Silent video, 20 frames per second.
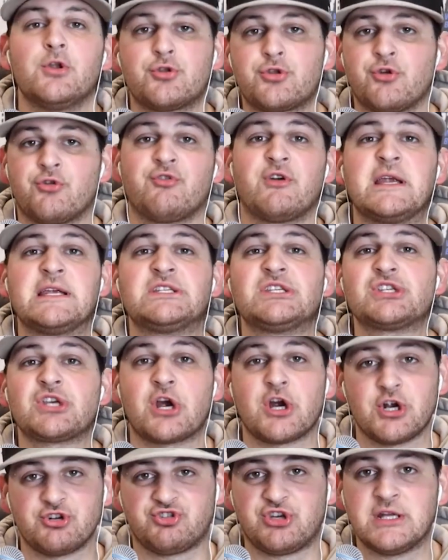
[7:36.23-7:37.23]
The
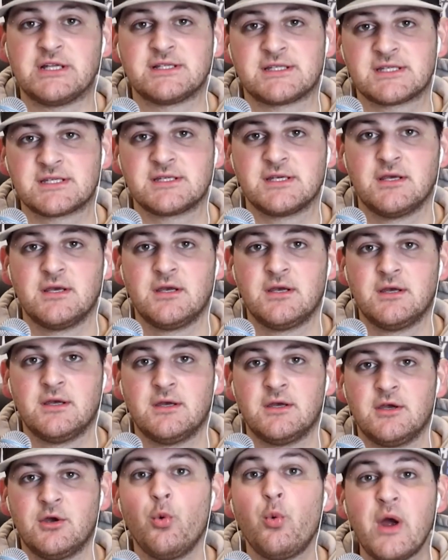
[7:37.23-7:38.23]
resurgence
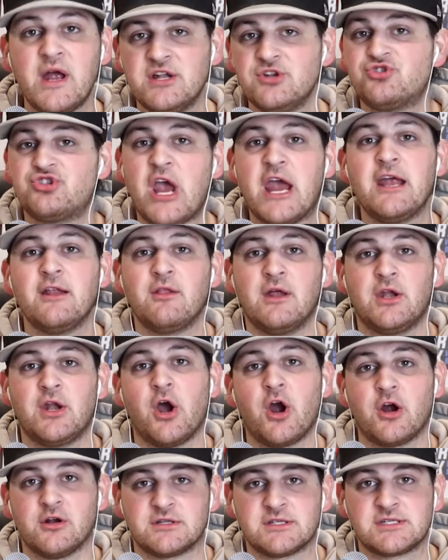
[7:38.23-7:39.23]
with Jalen
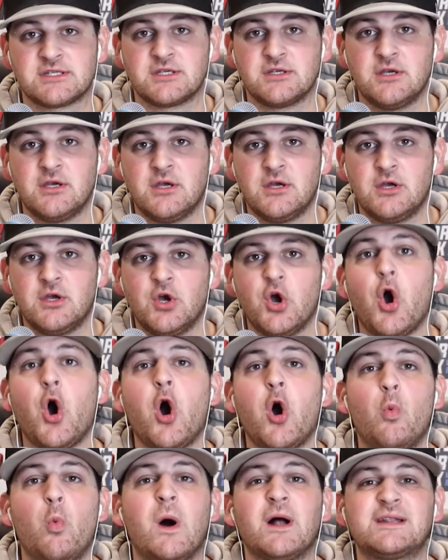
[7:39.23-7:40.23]
Hurts
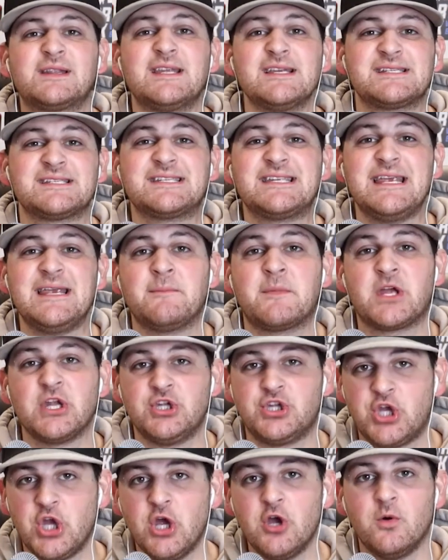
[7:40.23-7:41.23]
on what this team
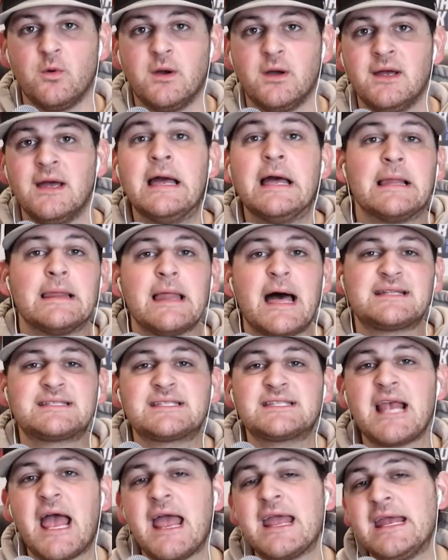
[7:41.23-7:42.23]
could do. Let's
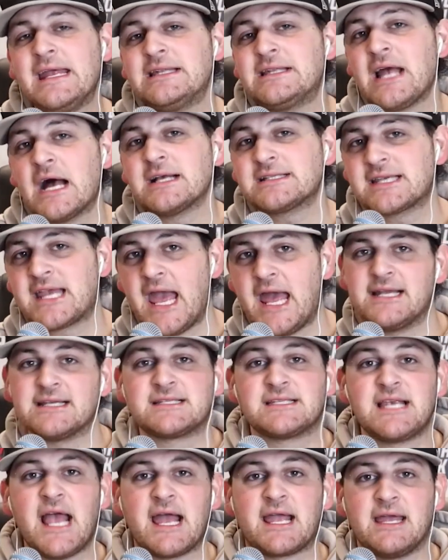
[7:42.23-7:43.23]
say he does get a
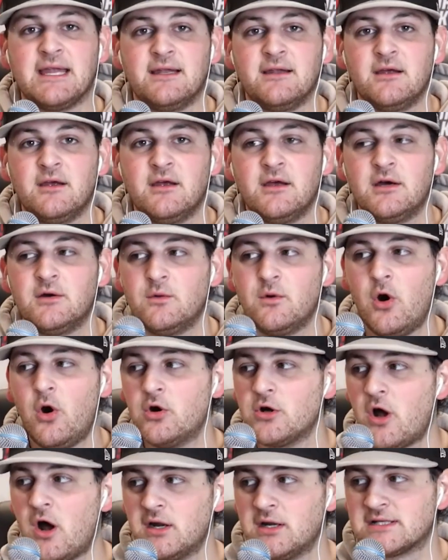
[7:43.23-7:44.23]
second. Well,
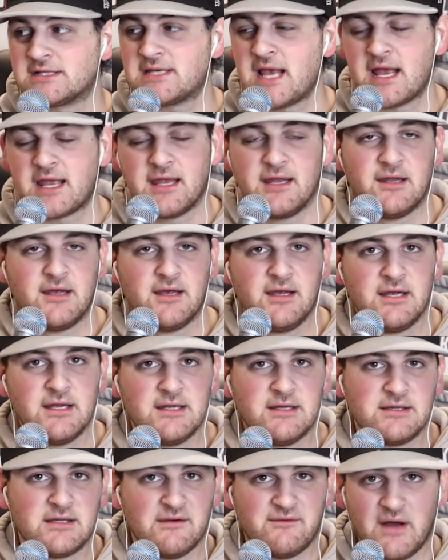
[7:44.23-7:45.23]
hold on a second.
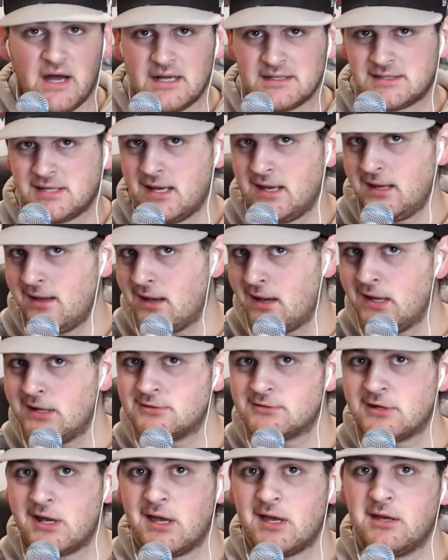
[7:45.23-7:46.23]

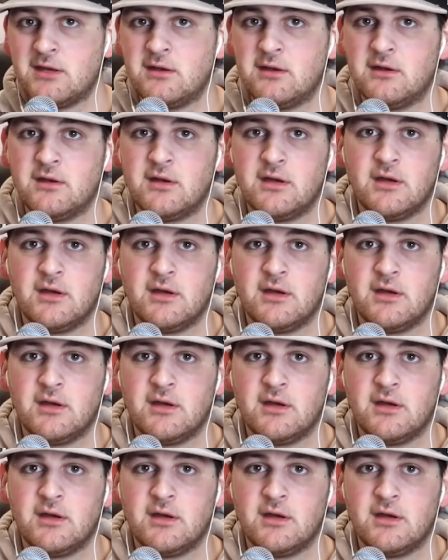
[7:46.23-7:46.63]
Devontae, AJ,